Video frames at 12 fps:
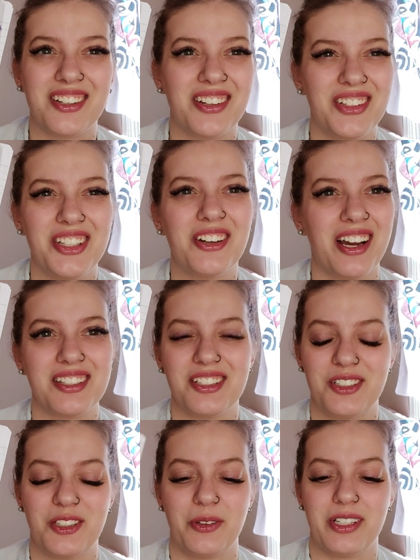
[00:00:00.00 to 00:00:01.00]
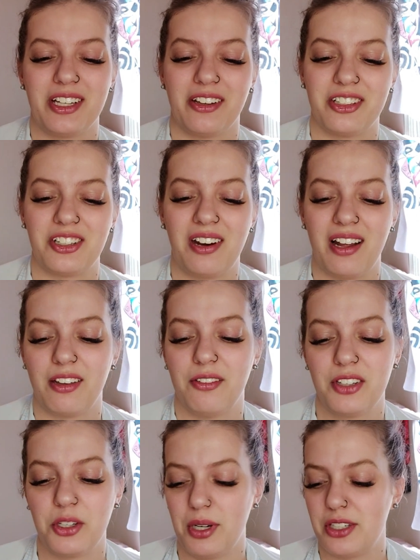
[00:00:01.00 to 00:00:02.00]
You guys are so intelligent. I love the
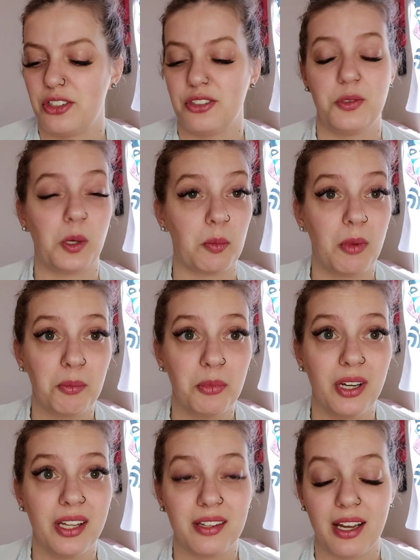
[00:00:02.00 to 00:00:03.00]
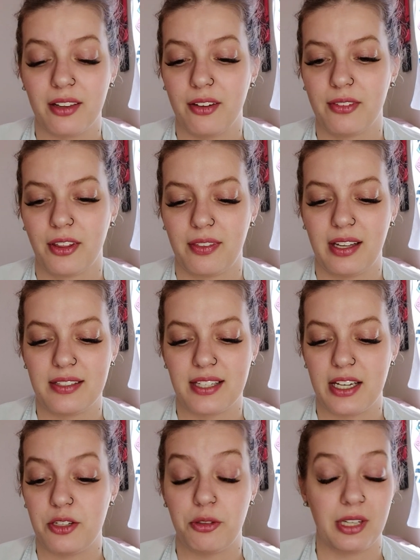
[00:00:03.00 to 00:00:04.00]
questions you come up with. I love the things that
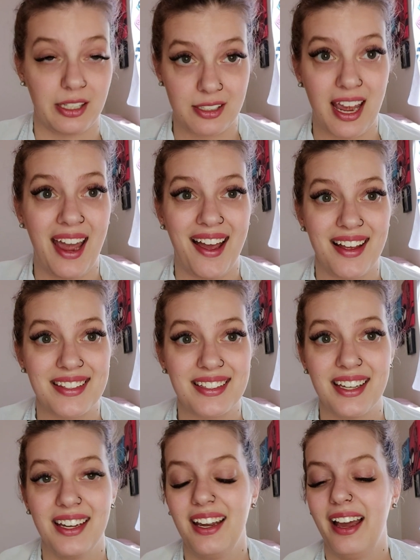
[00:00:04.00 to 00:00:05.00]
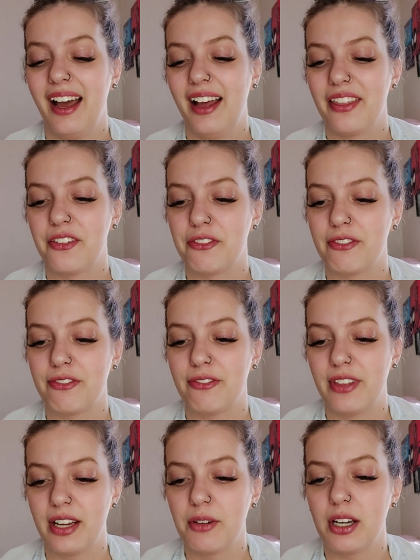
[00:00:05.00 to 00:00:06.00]
you think to ask. The
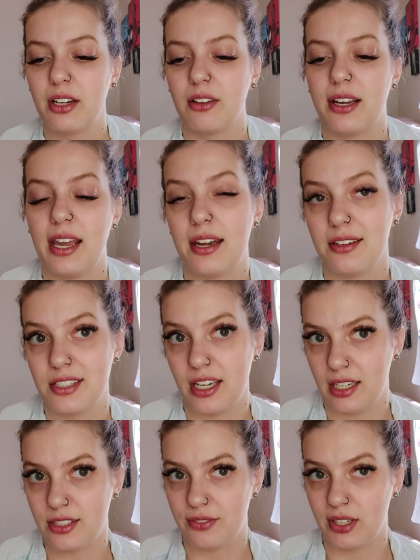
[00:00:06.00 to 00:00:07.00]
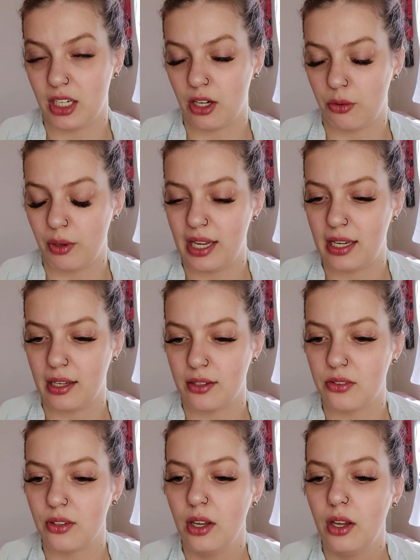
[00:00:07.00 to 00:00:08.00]
thing we're gonna look at in today's video
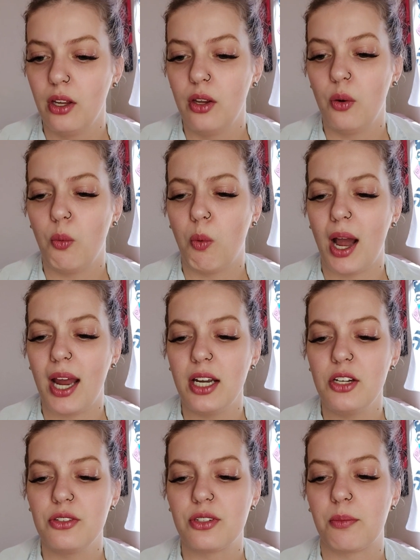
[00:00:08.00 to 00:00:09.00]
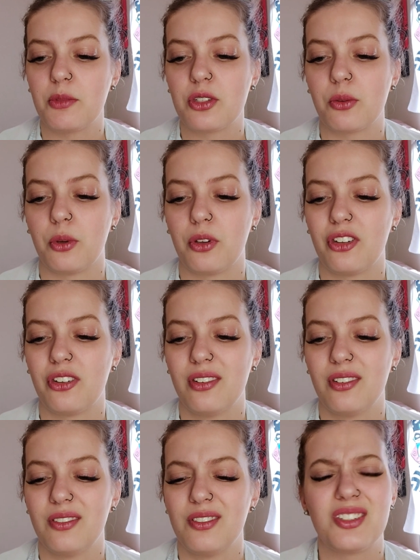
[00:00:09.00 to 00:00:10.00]
is, why do some souls
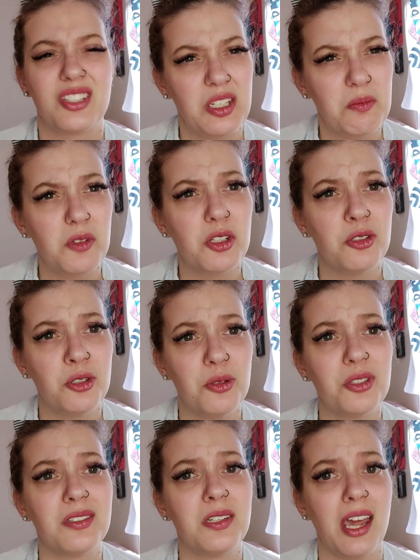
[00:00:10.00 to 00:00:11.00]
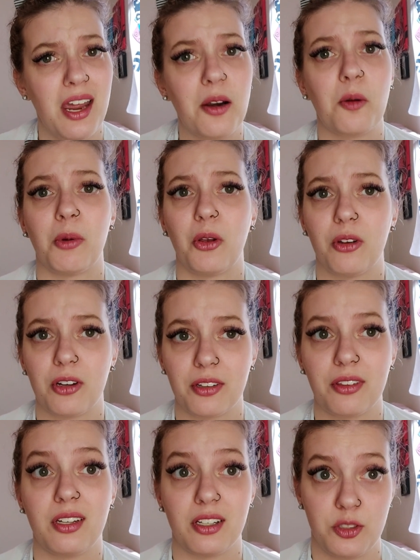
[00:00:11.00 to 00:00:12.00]
seem to choose terrible
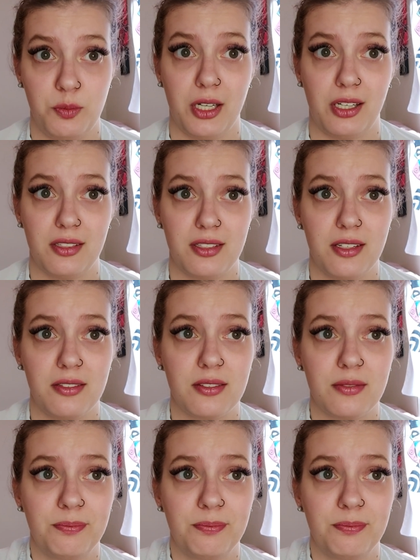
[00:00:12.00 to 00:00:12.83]
earthly experiences?